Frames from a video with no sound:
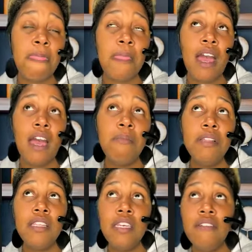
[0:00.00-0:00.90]
I
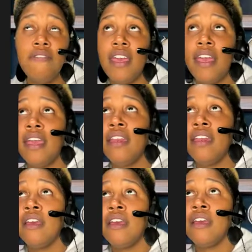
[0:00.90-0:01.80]
believe that
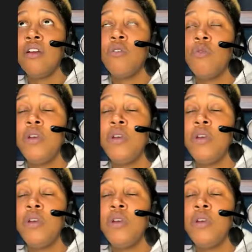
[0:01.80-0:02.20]
we